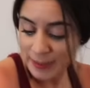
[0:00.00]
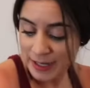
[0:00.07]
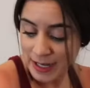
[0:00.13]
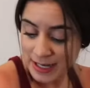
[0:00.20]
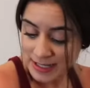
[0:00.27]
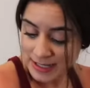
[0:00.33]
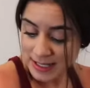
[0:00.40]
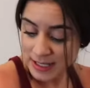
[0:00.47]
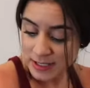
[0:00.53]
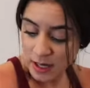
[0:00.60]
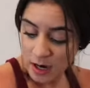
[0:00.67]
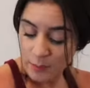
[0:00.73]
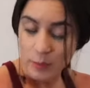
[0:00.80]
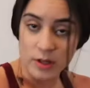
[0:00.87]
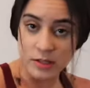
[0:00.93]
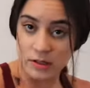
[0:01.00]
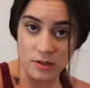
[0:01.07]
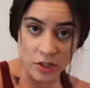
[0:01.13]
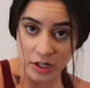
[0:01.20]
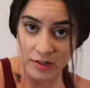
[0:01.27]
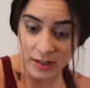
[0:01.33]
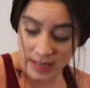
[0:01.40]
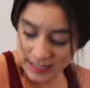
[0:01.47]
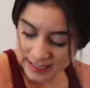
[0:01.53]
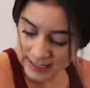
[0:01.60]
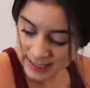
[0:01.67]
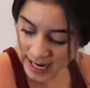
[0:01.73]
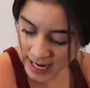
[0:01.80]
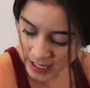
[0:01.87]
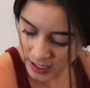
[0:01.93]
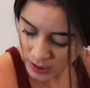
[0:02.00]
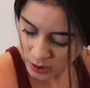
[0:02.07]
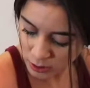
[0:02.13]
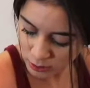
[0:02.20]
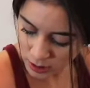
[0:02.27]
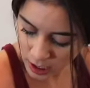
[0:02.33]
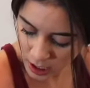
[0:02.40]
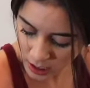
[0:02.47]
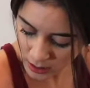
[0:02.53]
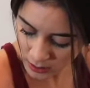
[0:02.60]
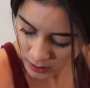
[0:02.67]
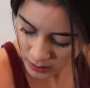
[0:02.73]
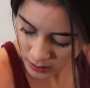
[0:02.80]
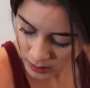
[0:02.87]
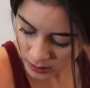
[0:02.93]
because this arm was just, it's taking too long.